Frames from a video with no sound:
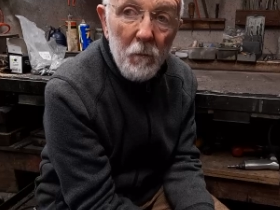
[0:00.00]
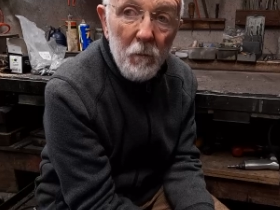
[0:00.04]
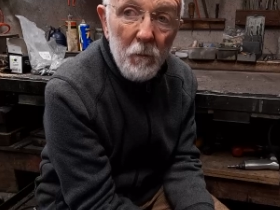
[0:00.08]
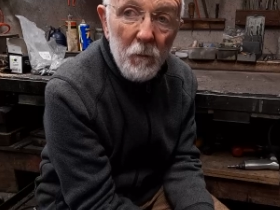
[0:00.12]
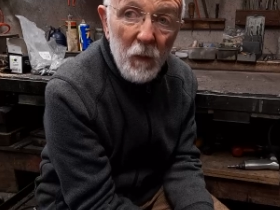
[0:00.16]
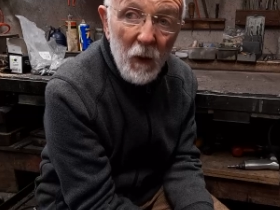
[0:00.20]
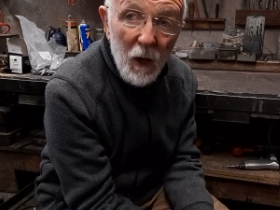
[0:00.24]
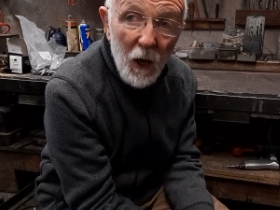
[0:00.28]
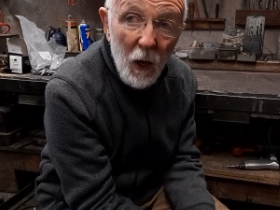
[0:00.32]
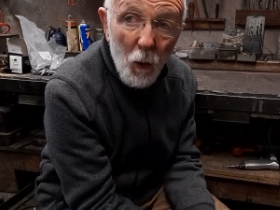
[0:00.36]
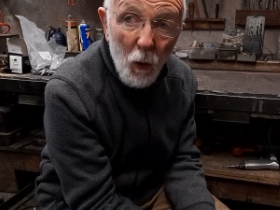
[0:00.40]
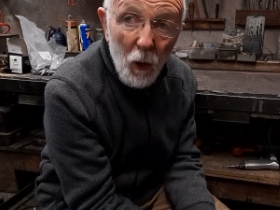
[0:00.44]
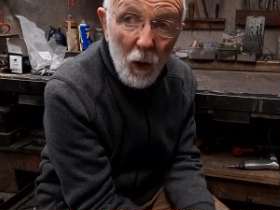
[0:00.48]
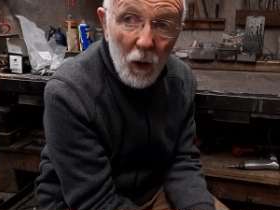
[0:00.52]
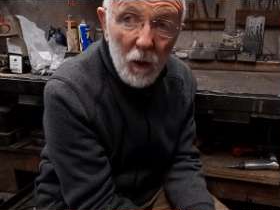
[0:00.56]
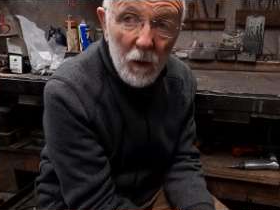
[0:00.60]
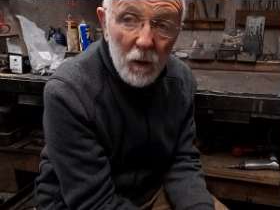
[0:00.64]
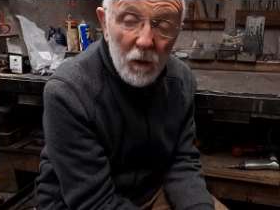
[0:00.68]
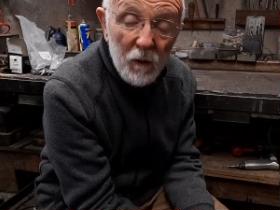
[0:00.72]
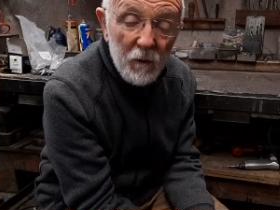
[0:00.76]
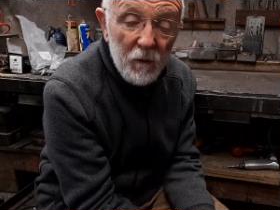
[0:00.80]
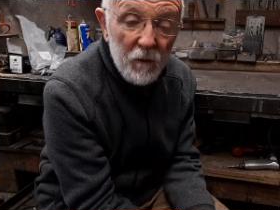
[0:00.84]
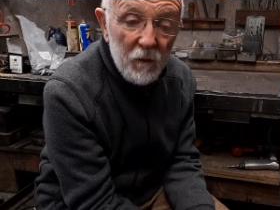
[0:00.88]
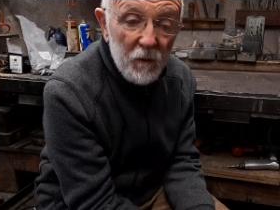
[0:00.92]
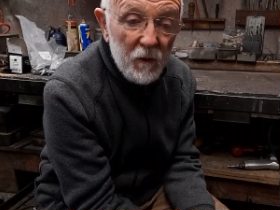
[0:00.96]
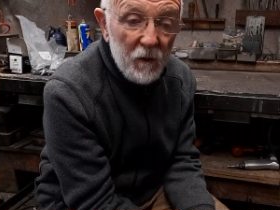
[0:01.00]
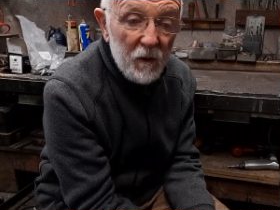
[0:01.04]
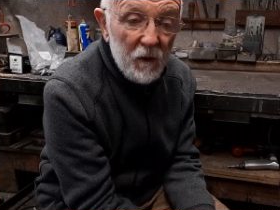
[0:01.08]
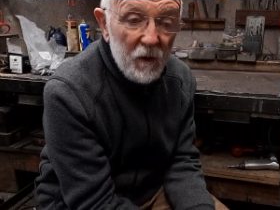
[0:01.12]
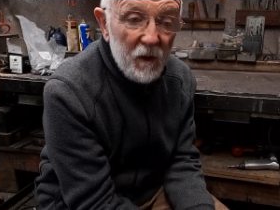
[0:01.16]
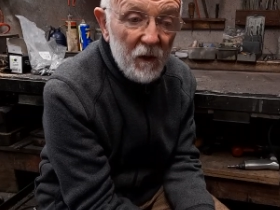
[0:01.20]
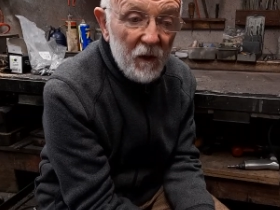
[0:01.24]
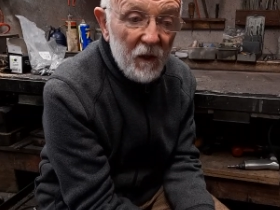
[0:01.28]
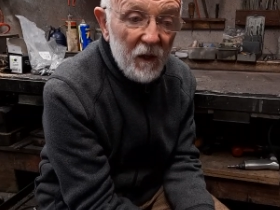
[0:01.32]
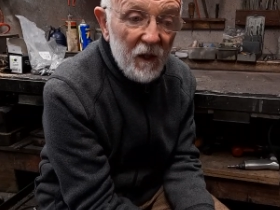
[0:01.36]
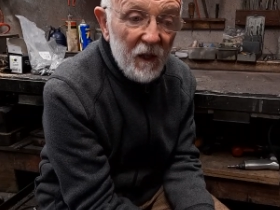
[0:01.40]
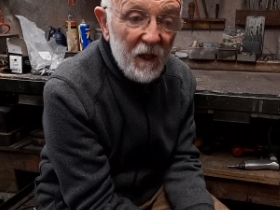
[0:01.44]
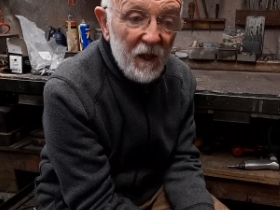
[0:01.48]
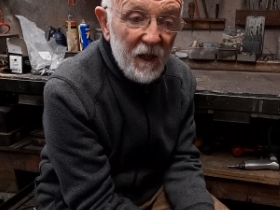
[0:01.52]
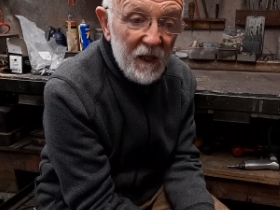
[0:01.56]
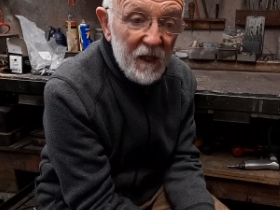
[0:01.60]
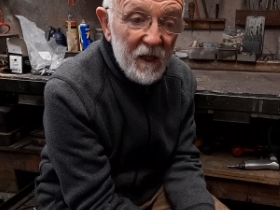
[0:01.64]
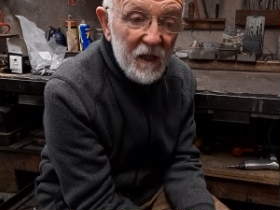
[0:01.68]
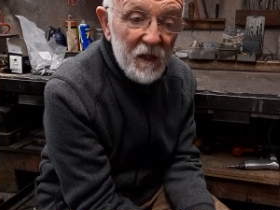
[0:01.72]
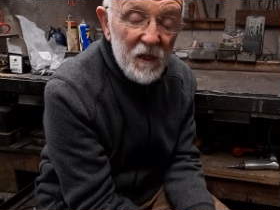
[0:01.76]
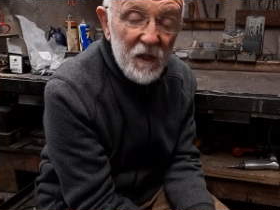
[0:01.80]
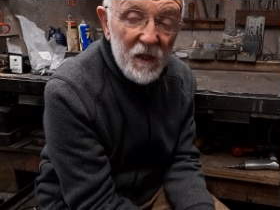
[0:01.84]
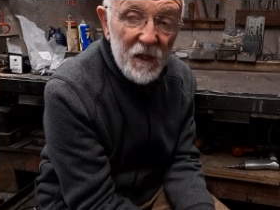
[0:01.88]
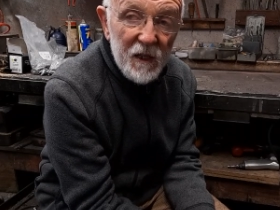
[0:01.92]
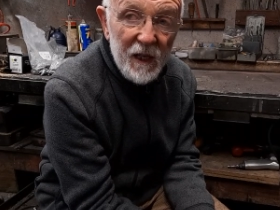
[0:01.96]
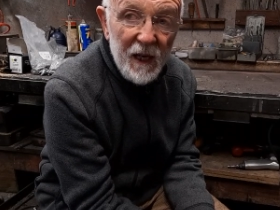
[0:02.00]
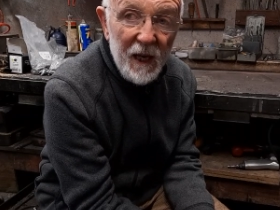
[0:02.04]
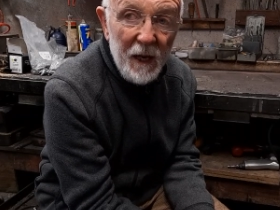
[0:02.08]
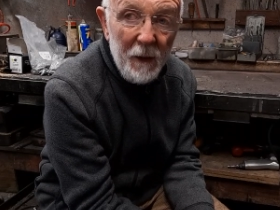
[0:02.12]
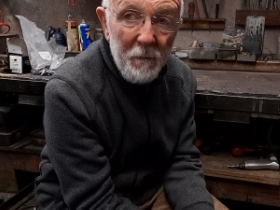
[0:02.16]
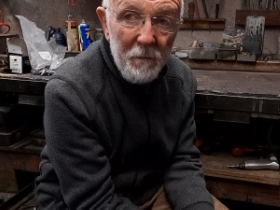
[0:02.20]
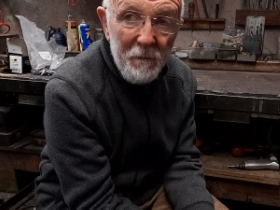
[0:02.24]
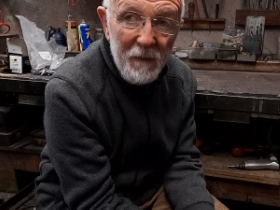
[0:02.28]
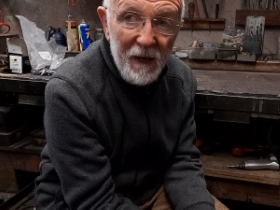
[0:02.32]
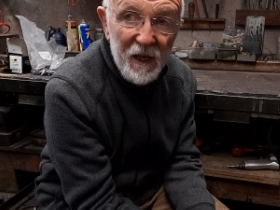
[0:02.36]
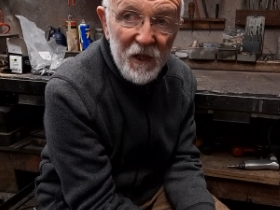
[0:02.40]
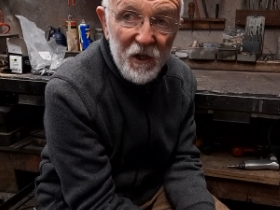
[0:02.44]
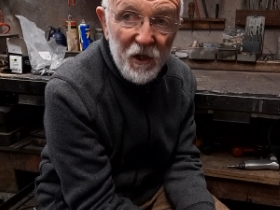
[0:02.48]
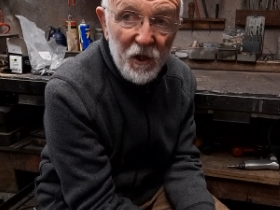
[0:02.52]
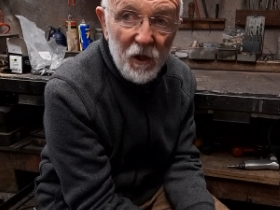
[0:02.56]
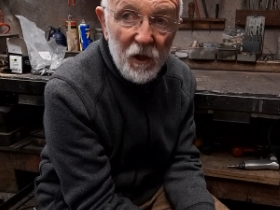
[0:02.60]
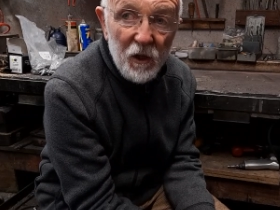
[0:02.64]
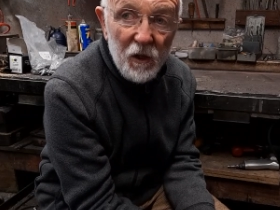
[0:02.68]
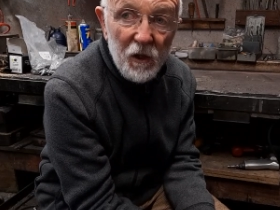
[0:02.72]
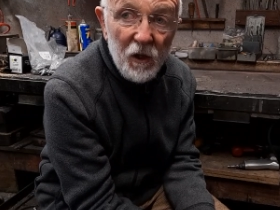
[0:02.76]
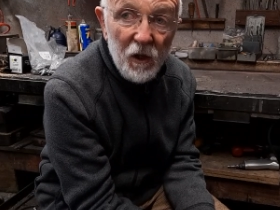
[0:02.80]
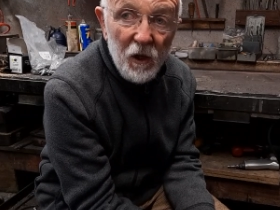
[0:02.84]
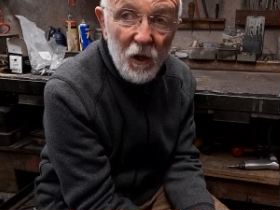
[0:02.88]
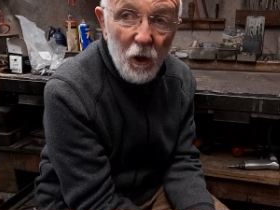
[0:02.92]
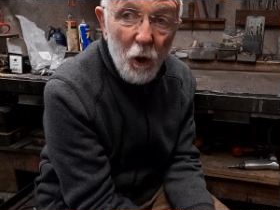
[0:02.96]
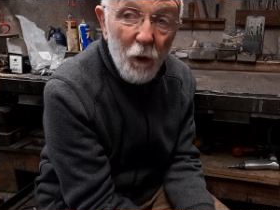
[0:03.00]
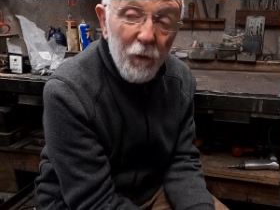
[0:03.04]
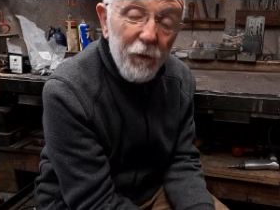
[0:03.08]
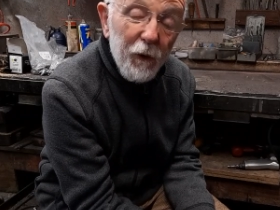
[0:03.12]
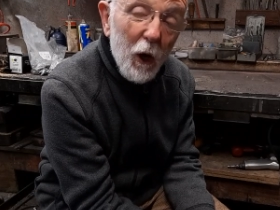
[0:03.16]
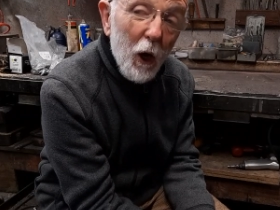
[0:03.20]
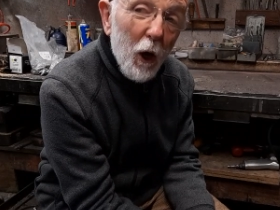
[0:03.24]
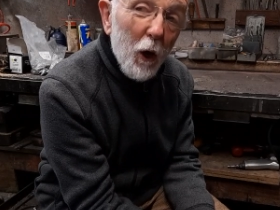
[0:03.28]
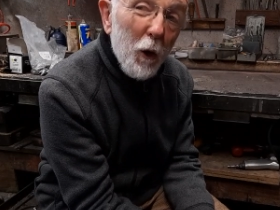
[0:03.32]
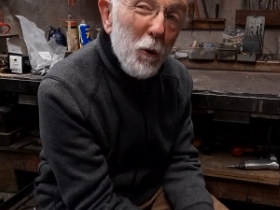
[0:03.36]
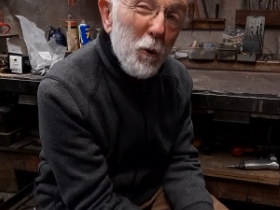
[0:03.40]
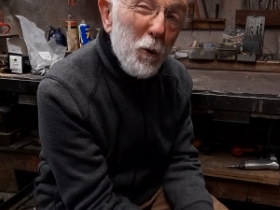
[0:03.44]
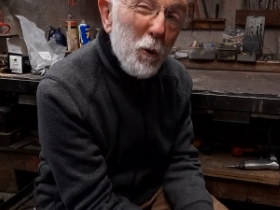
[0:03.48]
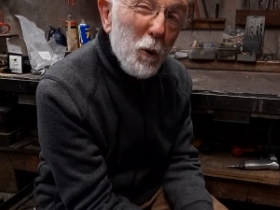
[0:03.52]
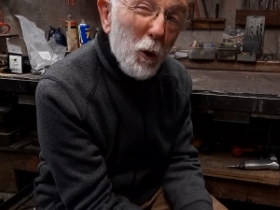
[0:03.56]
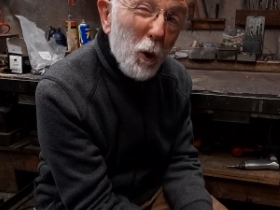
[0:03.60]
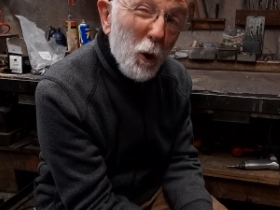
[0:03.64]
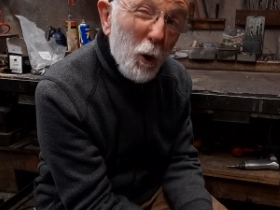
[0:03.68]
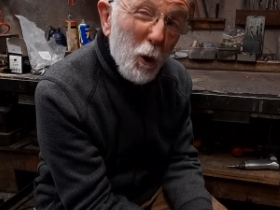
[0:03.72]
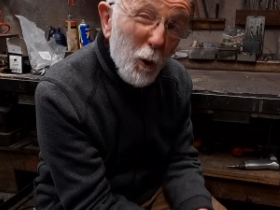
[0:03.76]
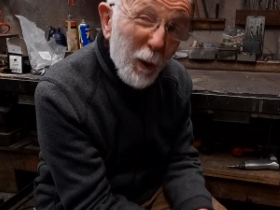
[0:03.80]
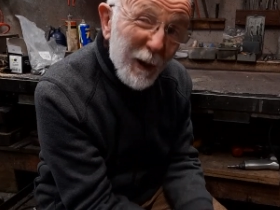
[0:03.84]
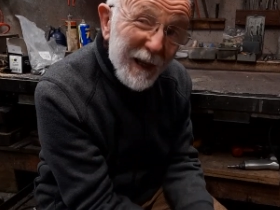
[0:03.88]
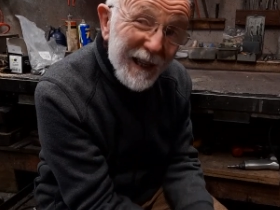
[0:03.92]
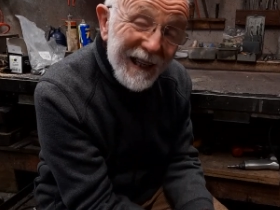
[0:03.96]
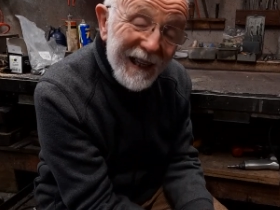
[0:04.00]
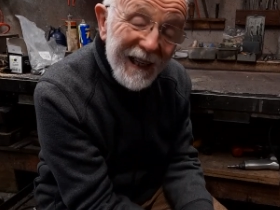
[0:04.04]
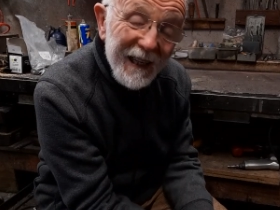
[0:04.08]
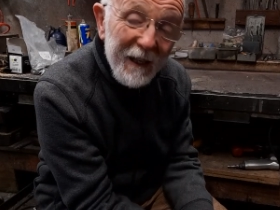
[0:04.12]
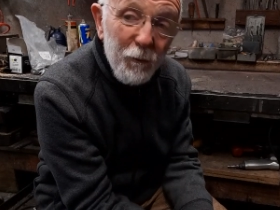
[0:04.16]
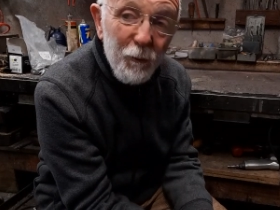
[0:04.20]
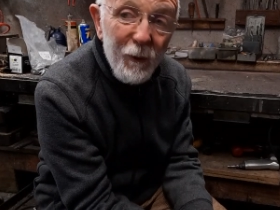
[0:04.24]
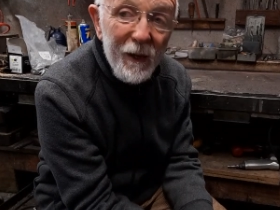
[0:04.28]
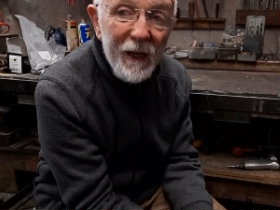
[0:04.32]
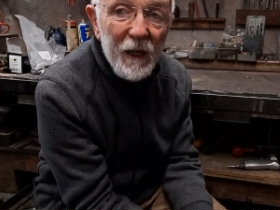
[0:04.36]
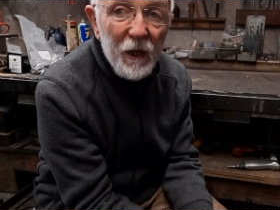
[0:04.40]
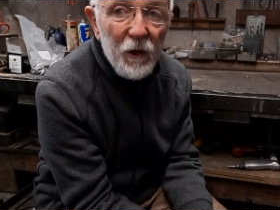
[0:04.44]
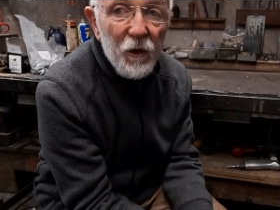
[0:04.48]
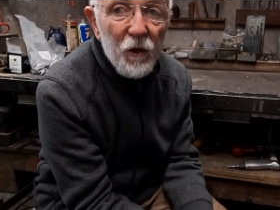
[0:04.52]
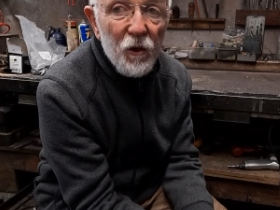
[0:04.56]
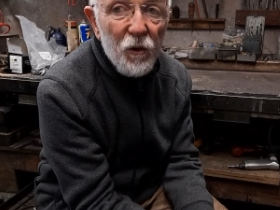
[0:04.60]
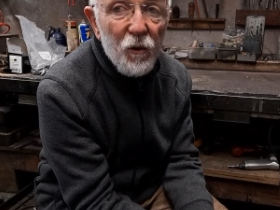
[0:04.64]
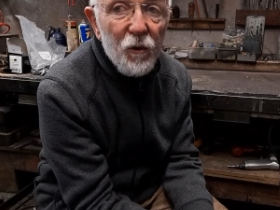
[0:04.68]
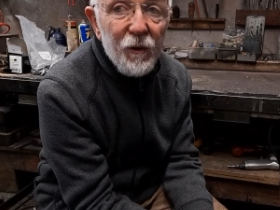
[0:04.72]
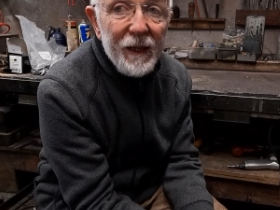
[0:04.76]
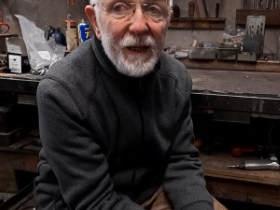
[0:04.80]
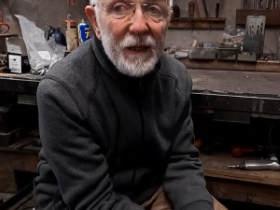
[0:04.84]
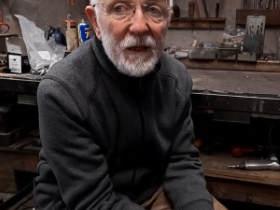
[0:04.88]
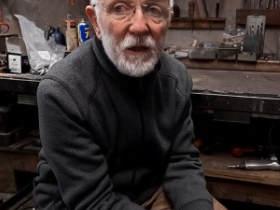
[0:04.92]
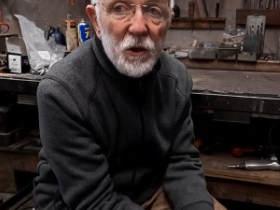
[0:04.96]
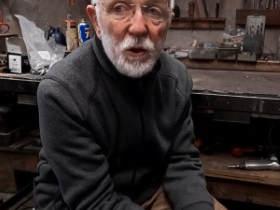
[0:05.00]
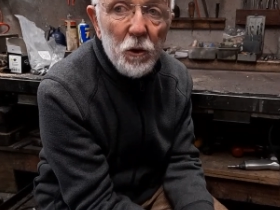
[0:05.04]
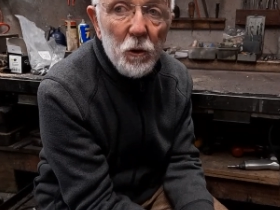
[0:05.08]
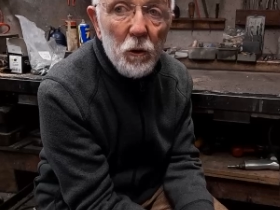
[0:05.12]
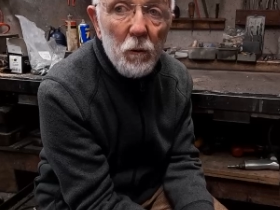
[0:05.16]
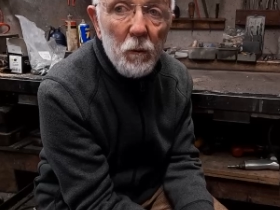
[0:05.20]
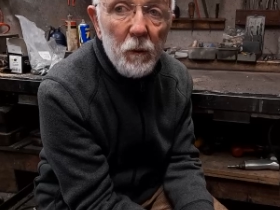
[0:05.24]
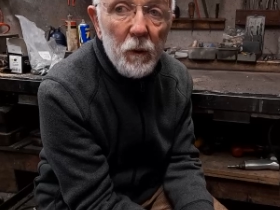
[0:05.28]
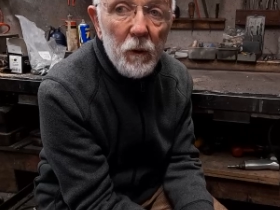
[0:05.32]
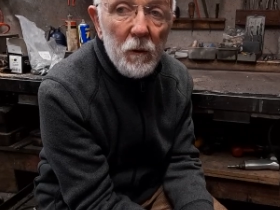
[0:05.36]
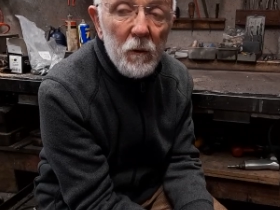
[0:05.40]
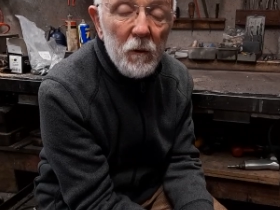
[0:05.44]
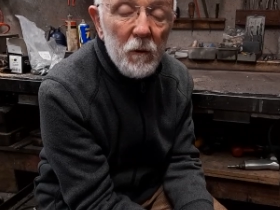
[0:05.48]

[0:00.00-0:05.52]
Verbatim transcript: Power is a measure of how quickly we can do that job.